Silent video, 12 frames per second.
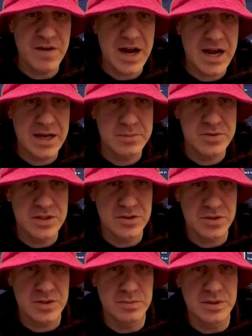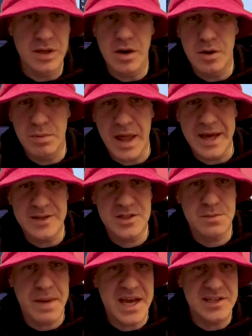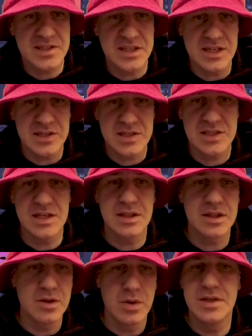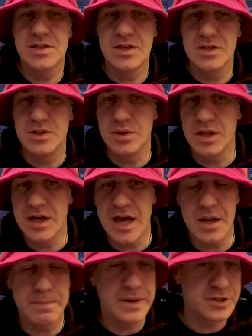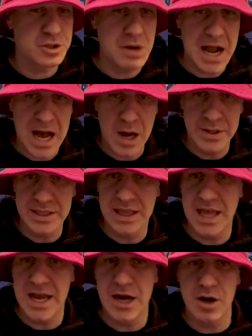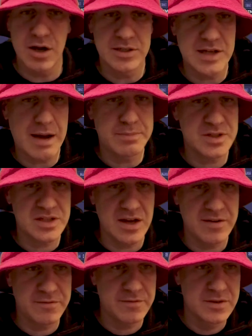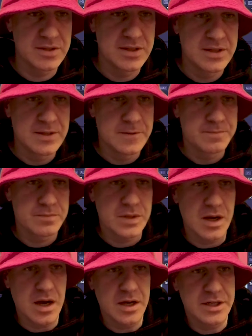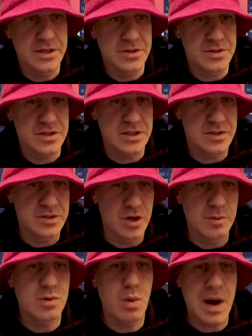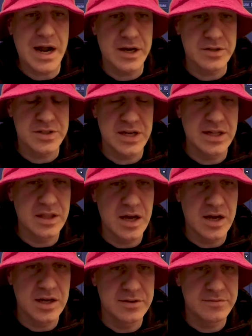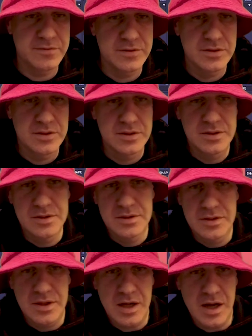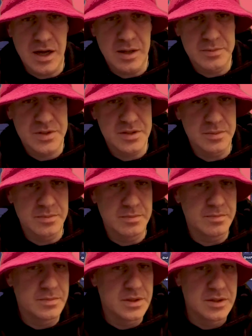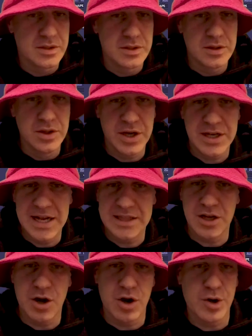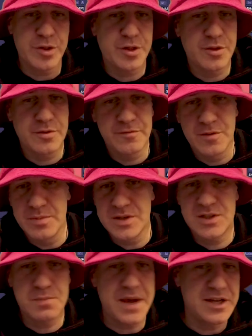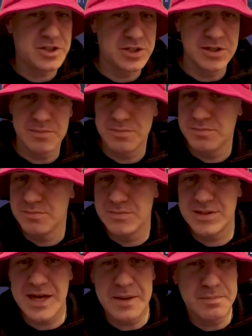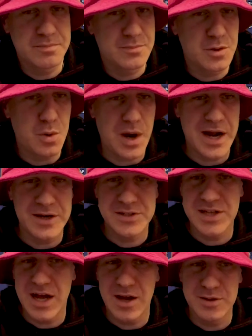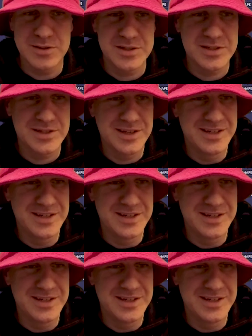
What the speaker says: vibes. These are some dope, like spacey synth noises you can kind of pitch around and layer on top of stuff. Here's these dope choirs that I love. Some looking at the earth from the spaceship type choir sounds.